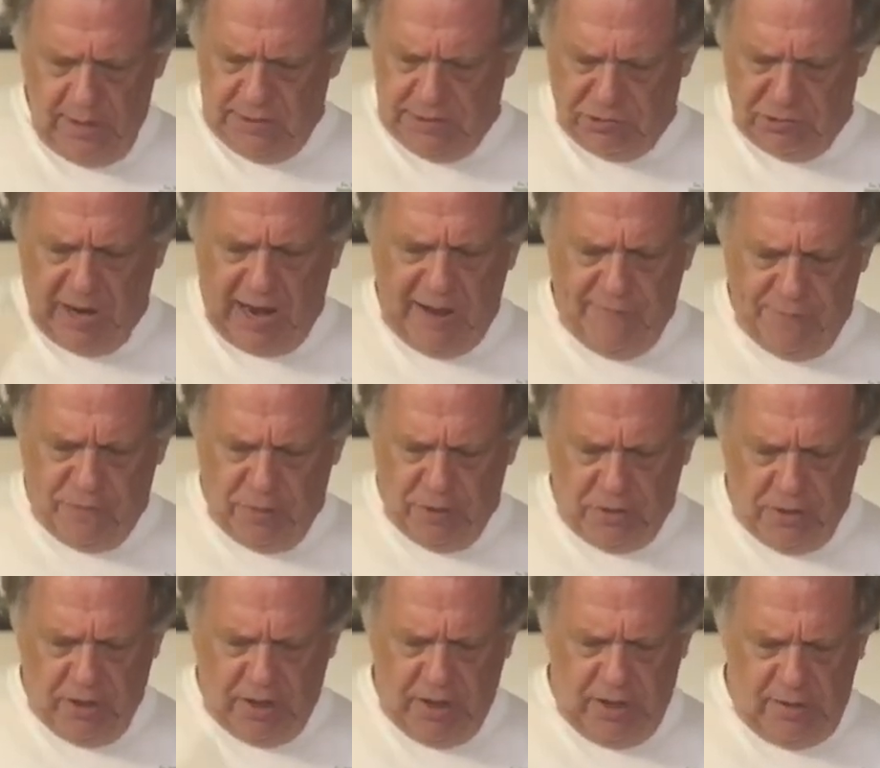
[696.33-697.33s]
Strive for
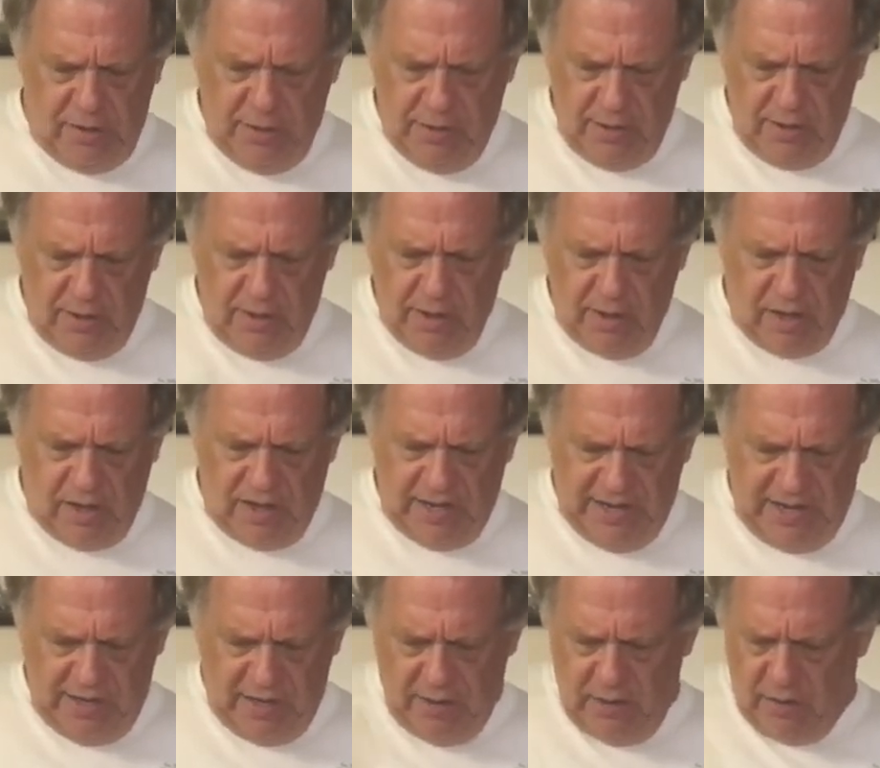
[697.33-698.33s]
good,
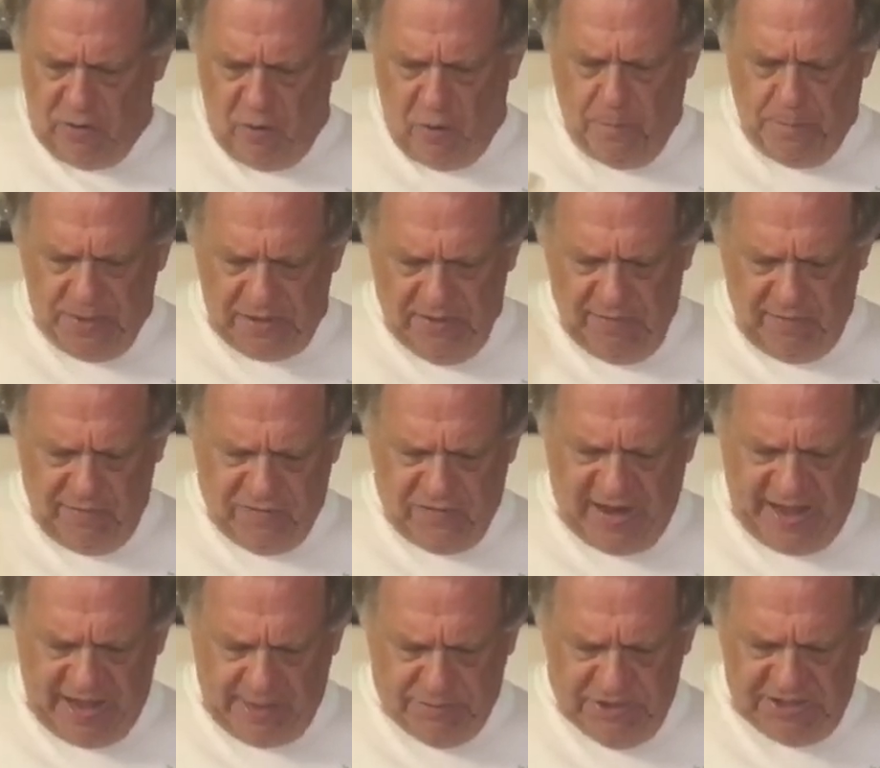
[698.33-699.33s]
clean, open
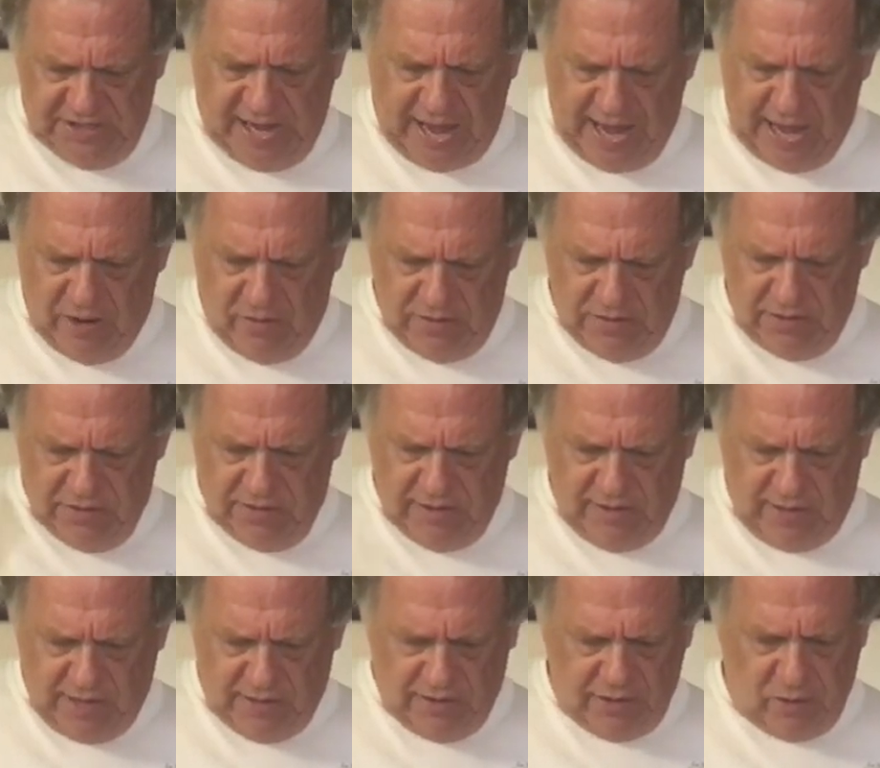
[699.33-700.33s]
flam sounds.
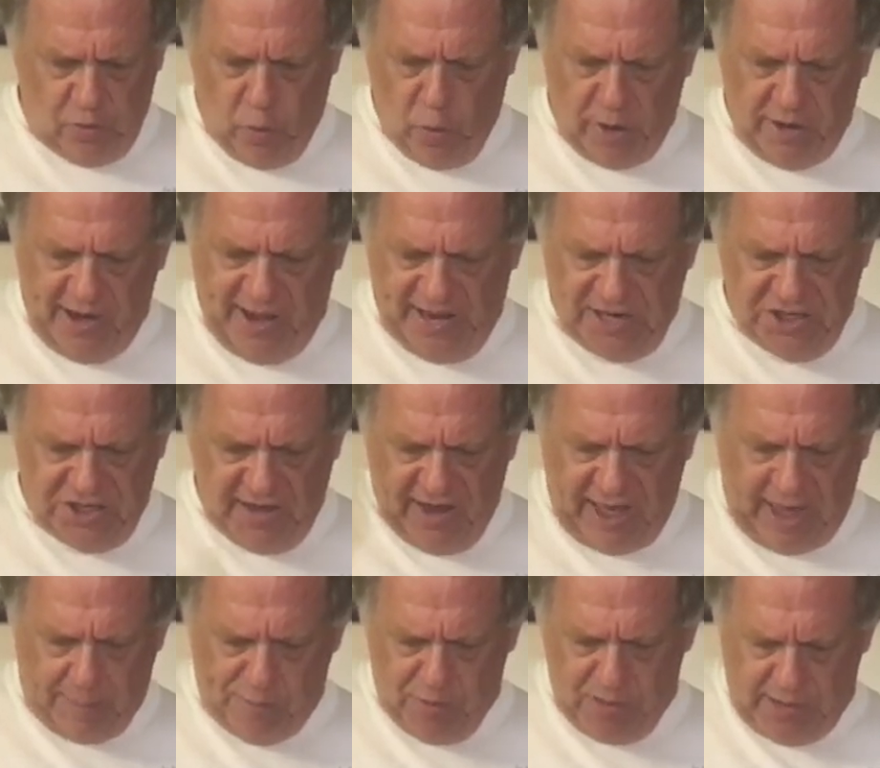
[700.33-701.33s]
Get the coordination
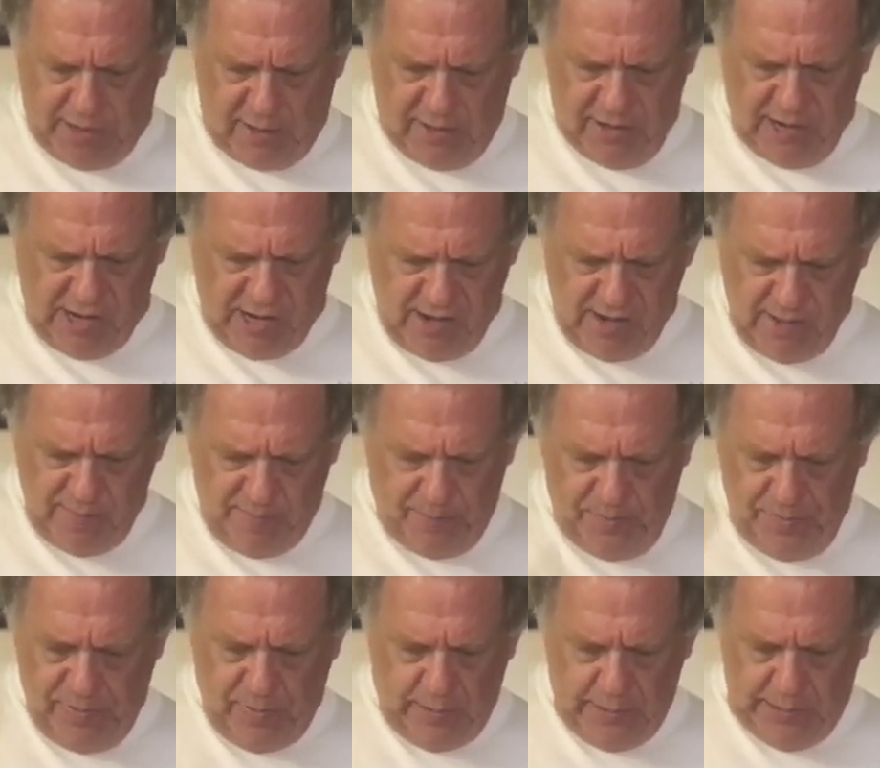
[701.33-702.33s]
happening.
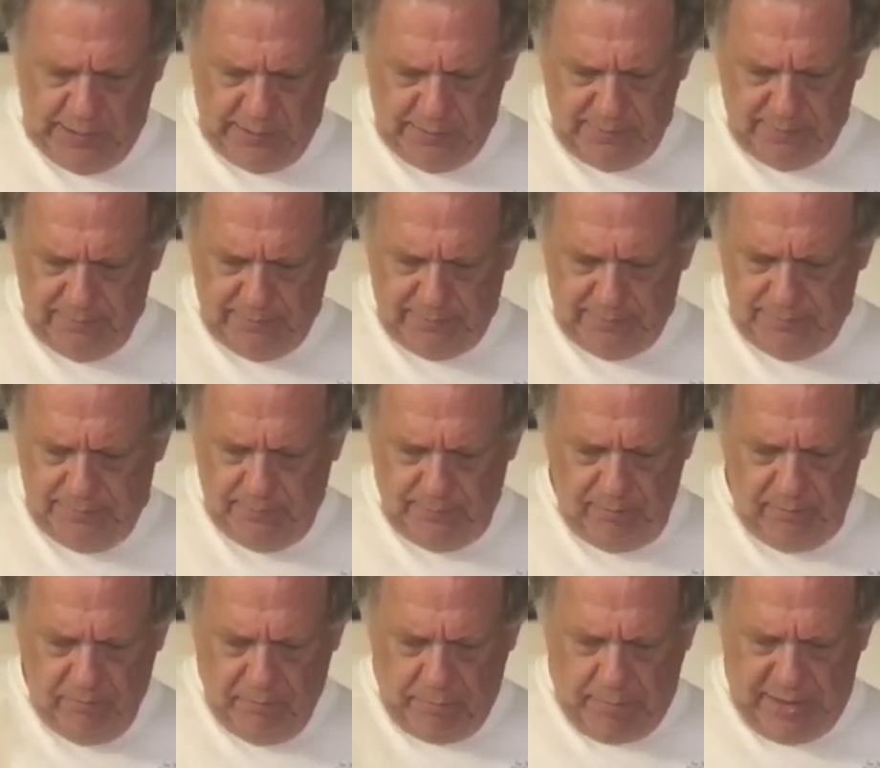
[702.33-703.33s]

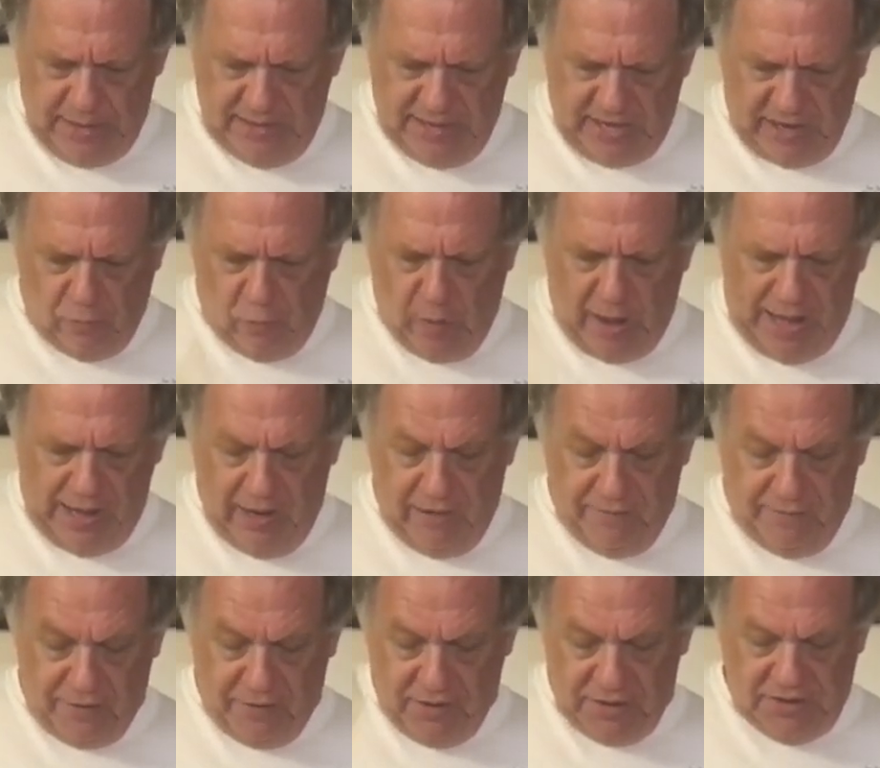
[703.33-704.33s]
It may take a while
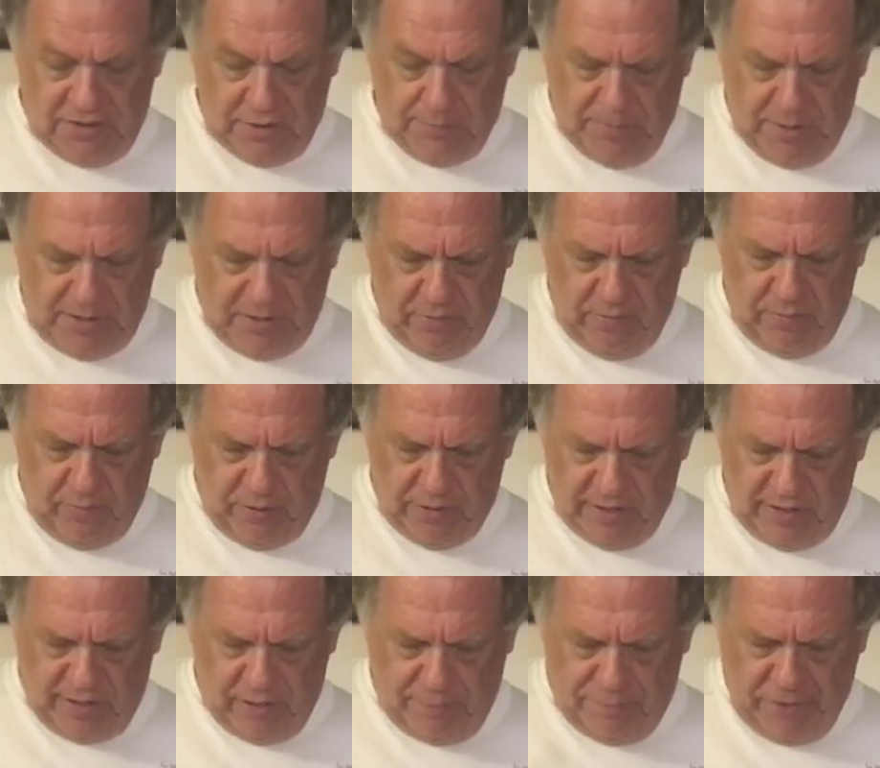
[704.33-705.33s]
at first, but with
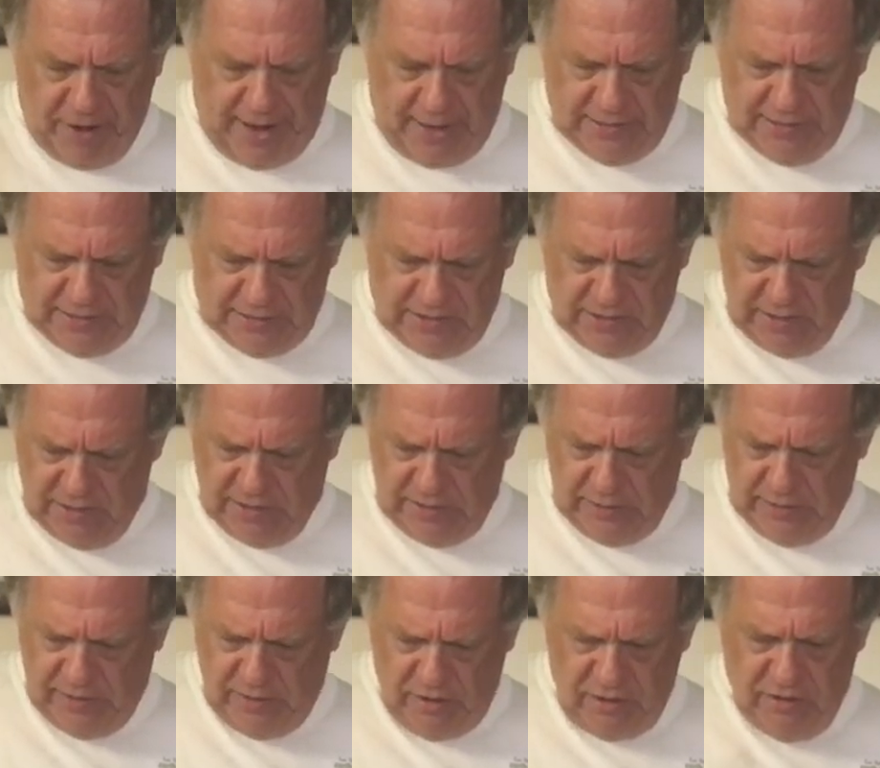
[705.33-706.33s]
a little practice,
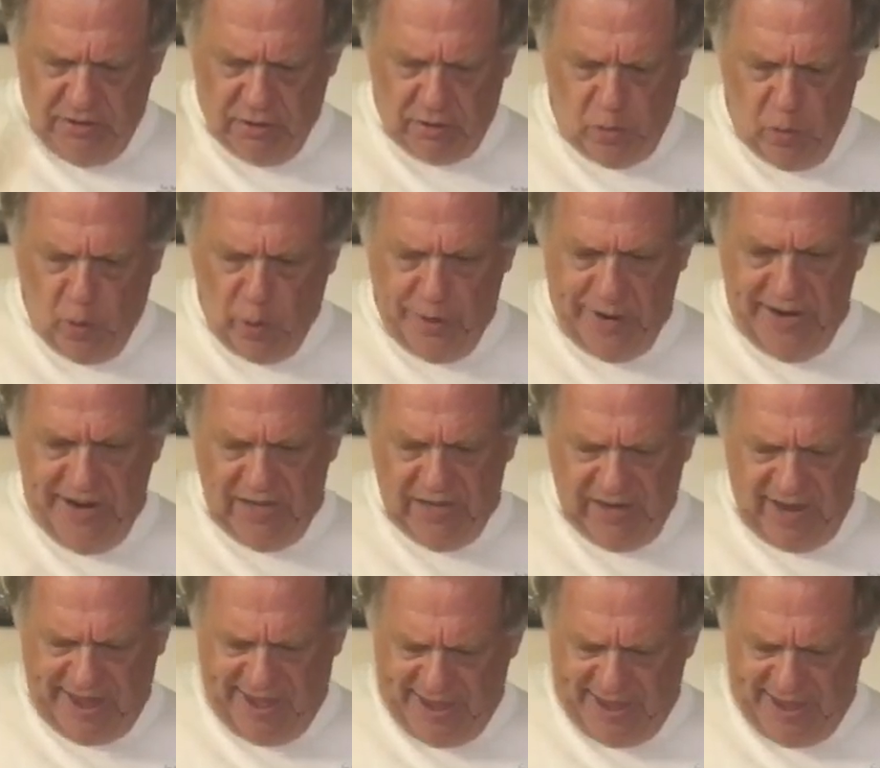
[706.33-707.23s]
you'll coordinate the